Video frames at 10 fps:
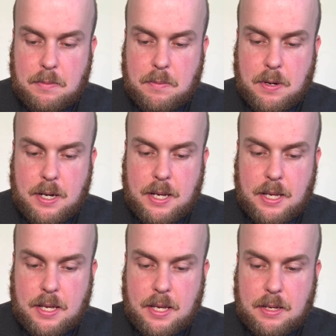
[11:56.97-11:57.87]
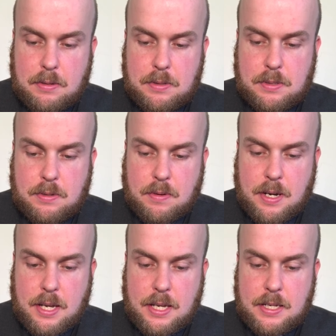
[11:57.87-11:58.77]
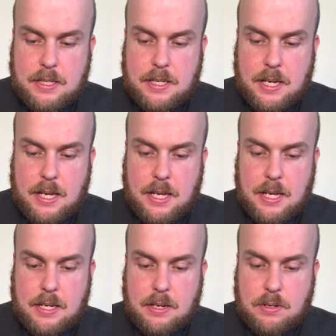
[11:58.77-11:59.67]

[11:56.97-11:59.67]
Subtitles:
y equals 3 tan